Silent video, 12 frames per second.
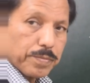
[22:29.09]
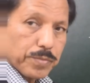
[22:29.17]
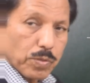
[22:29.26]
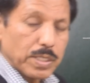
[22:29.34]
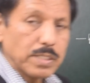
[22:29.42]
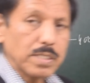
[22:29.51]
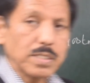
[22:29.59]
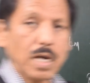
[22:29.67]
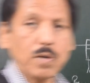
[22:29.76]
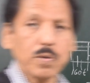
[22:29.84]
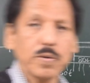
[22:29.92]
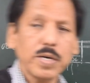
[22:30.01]
So this is
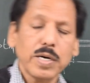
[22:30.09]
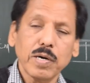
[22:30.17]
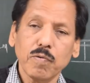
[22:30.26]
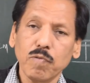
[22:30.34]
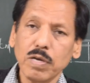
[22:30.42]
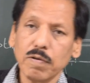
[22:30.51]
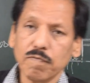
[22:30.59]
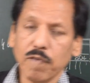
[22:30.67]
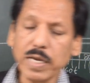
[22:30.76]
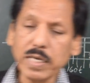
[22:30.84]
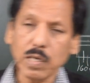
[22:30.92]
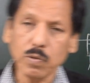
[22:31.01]
how we
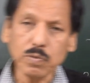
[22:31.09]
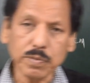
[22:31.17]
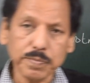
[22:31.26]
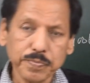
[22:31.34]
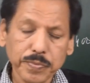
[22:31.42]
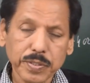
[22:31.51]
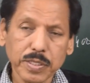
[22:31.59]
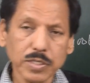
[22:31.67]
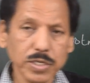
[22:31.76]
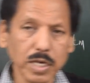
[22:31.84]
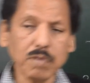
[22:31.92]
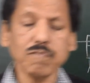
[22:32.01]
find out the
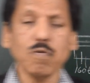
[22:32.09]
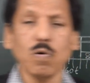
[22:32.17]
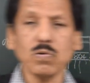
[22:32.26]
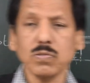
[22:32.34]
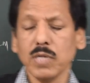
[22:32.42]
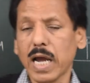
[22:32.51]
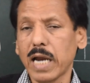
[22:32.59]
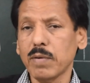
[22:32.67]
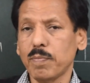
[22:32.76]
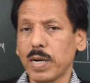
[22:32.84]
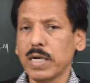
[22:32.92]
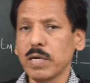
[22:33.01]
shear force and
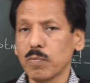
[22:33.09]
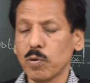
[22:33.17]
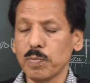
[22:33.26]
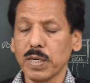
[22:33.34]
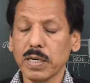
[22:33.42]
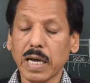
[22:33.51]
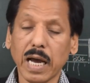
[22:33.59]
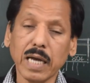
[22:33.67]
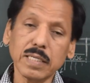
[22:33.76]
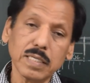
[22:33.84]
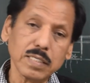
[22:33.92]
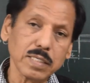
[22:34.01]
bending moment,
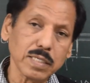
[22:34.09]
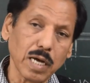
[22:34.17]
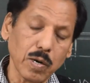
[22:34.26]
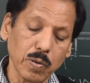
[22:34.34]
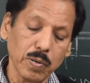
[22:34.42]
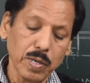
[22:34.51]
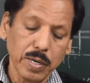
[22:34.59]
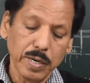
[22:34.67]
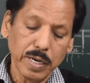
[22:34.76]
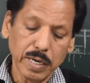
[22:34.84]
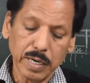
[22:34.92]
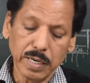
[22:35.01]
and this is how,
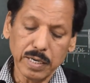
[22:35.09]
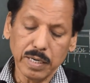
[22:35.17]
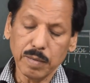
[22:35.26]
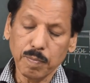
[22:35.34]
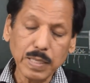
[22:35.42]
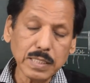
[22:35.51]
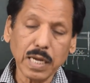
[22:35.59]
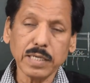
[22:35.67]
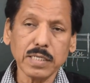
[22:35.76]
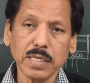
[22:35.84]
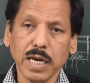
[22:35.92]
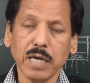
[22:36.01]
please
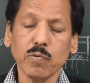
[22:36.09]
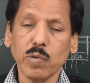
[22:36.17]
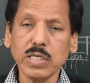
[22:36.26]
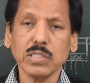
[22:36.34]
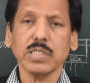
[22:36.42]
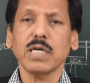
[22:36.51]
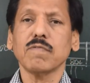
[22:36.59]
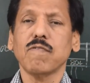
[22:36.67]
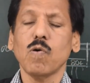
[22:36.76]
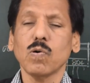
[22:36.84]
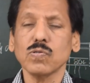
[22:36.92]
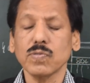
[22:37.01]
understand what is shear
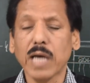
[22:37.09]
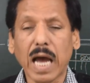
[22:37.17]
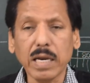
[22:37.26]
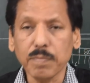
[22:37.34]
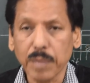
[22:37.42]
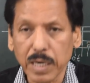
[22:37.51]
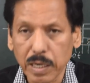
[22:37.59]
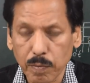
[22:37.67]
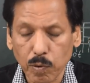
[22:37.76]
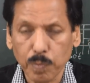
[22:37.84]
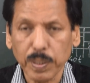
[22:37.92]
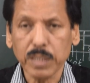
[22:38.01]
force and bending
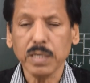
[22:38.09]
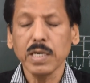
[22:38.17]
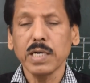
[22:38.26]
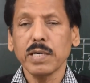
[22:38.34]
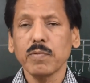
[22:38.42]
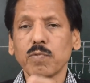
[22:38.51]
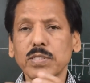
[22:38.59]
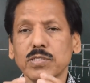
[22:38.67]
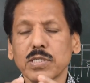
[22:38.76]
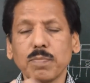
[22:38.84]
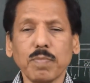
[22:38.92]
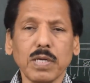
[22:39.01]
moment with
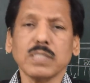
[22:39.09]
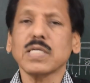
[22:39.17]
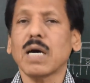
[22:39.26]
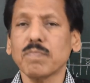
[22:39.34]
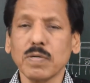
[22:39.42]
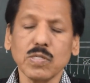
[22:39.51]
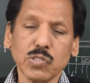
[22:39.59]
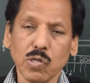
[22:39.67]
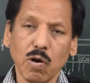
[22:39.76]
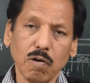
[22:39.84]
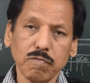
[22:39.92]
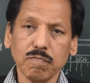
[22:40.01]
simple examples
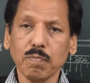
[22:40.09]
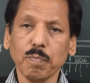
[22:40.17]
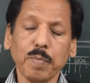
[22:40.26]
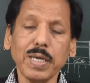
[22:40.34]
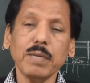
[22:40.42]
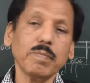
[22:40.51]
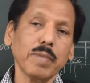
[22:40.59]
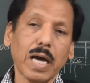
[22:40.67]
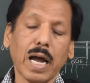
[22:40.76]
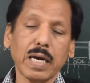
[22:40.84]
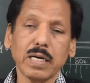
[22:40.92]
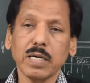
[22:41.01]
of beam
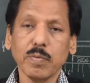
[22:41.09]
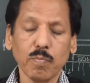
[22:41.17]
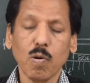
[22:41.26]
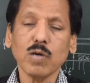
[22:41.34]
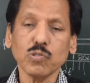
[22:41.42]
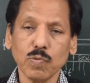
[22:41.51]
and box